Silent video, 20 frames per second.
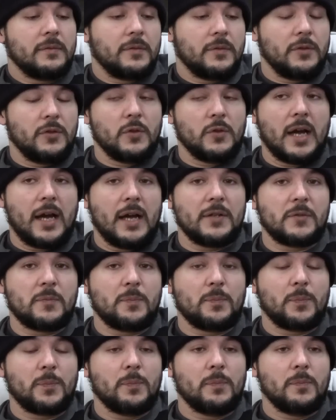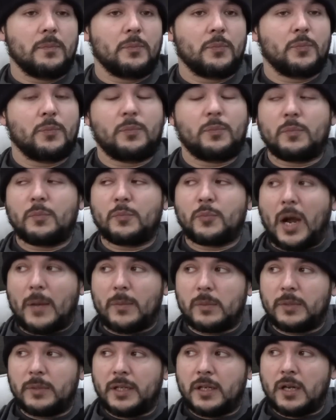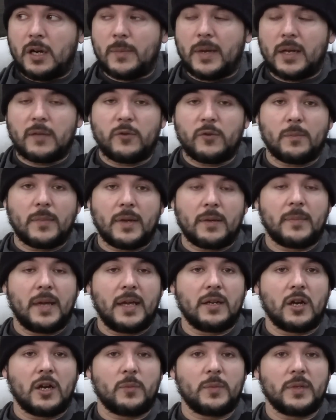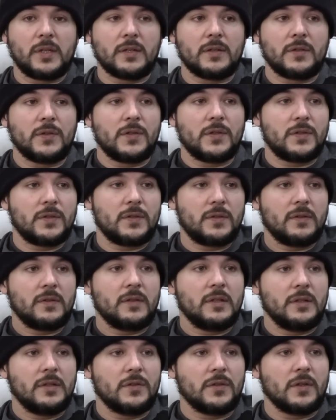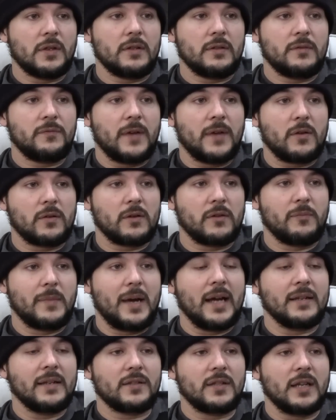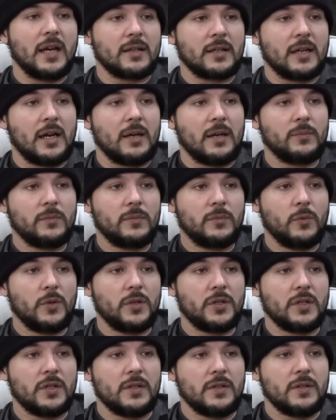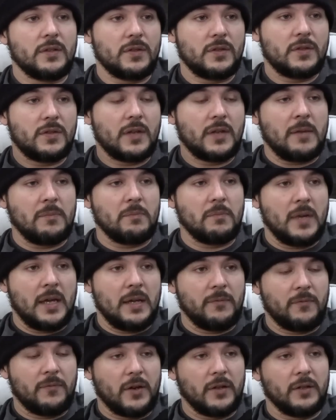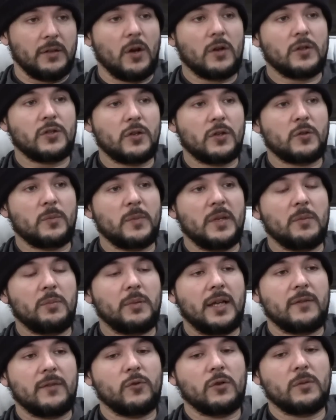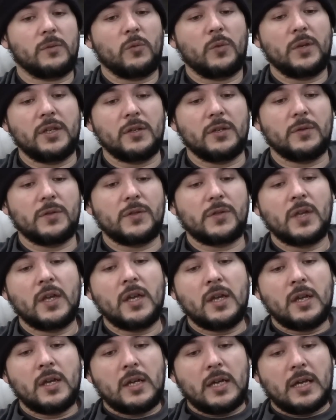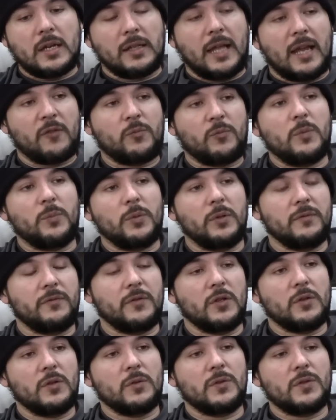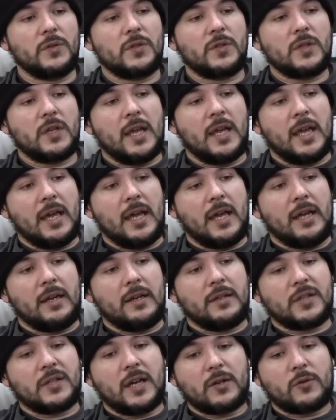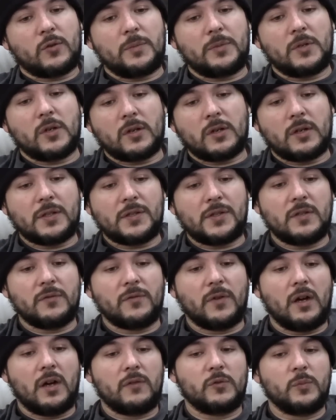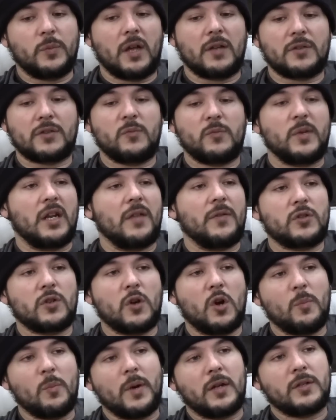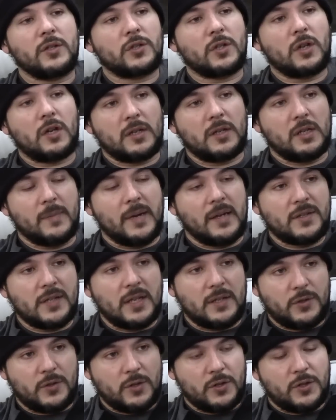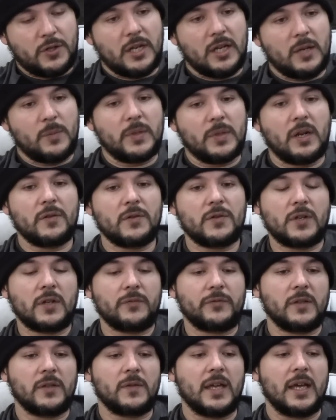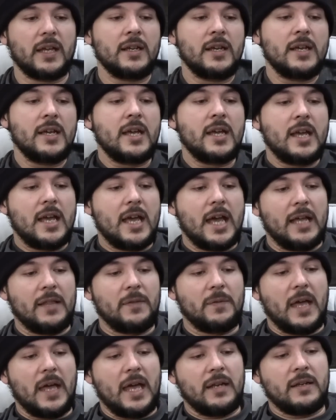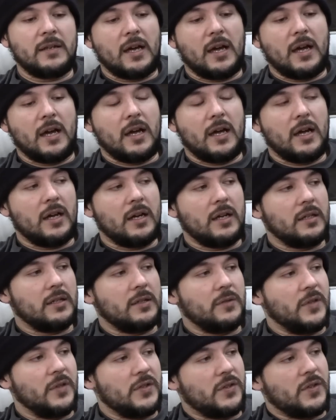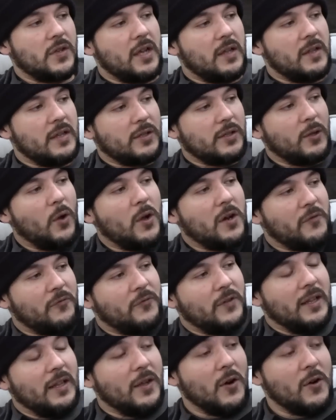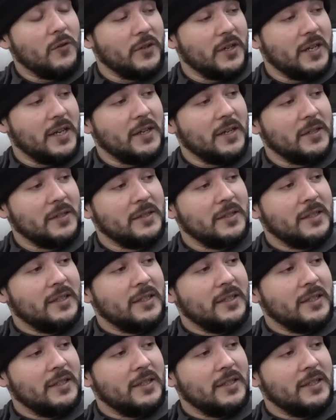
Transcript: you guys probably know, many of you may know, because he's the founder of Minds.com, which is a very large social media platform that we use and a lot of people have used. And it's got a cryptocurrency involved. But also, you've been on the show a bunch talking about censorship and other stuff like that. And then this lawyer fella over here,